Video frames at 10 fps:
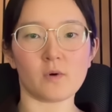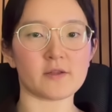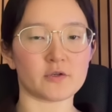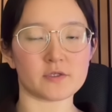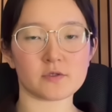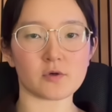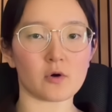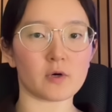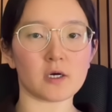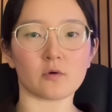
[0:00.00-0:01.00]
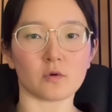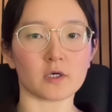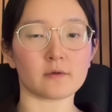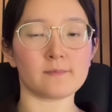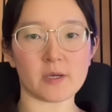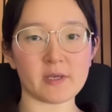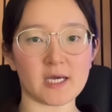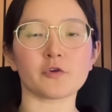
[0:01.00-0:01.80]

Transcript: whether it's Sora or Gemini.